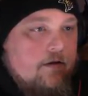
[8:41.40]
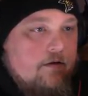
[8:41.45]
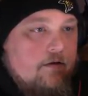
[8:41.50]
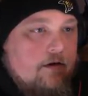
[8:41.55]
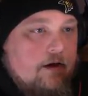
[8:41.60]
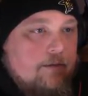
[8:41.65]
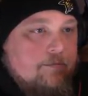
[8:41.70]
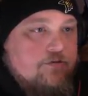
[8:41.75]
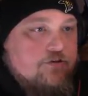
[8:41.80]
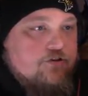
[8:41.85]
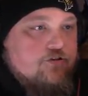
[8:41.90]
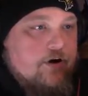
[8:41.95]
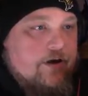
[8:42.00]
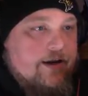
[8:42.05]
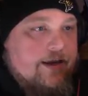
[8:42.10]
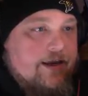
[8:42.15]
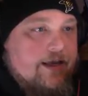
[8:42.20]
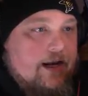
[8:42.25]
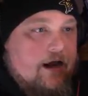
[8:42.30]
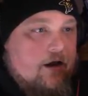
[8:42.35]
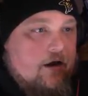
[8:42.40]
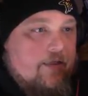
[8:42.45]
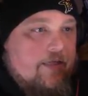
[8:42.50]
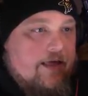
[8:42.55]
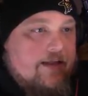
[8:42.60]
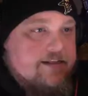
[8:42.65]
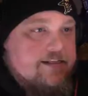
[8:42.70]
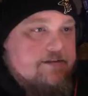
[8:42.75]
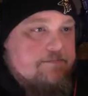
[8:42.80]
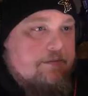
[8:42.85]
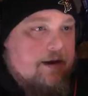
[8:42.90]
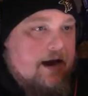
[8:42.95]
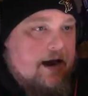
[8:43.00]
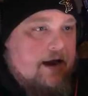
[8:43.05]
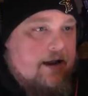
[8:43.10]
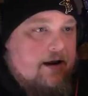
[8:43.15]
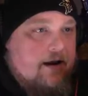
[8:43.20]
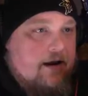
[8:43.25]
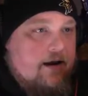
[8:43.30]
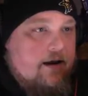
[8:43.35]
I'm just trying to get out of that
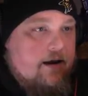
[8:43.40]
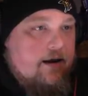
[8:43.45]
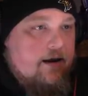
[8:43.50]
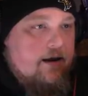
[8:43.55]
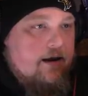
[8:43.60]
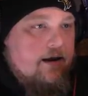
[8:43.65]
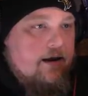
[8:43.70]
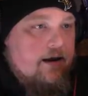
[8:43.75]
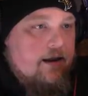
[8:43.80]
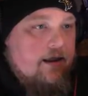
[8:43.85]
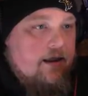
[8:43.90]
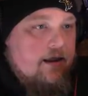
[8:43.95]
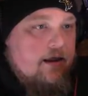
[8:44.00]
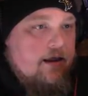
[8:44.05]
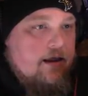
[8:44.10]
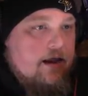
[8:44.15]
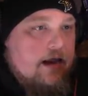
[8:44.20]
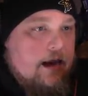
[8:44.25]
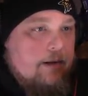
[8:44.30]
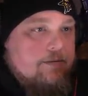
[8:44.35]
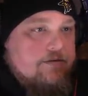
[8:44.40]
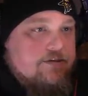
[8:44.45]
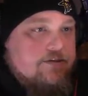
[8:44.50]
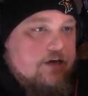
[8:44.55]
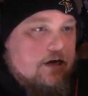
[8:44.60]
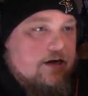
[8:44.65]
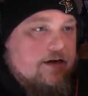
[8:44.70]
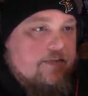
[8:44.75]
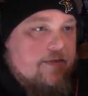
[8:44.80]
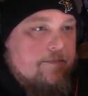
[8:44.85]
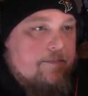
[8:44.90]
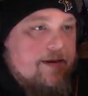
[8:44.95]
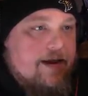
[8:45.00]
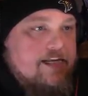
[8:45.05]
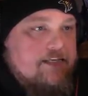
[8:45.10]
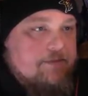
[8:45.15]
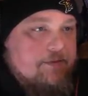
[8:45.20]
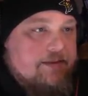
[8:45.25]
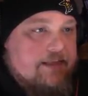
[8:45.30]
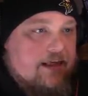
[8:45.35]
spot. I was stuck in the
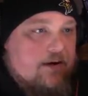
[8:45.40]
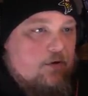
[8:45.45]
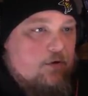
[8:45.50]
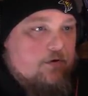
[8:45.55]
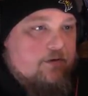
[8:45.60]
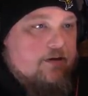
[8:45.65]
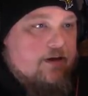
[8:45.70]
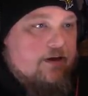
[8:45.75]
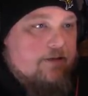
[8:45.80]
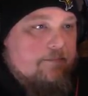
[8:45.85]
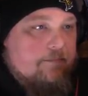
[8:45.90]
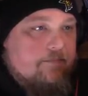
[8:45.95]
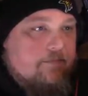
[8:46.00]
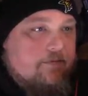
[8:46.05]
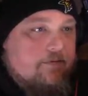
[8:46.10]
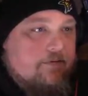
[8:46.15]
basement that whole time.